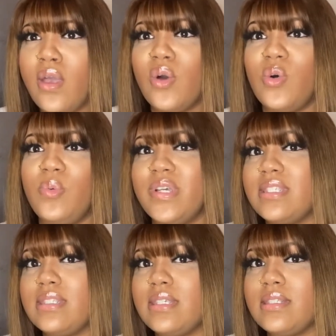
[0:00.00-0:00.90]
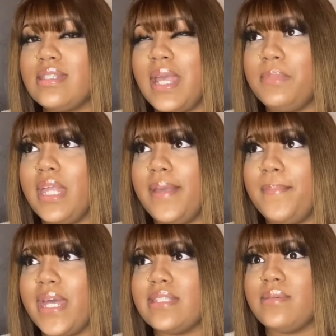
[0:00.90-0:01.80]
who wants to see the same thing
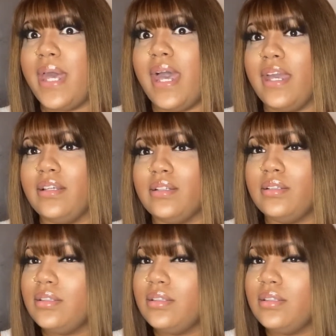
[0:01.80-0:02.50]
back to back?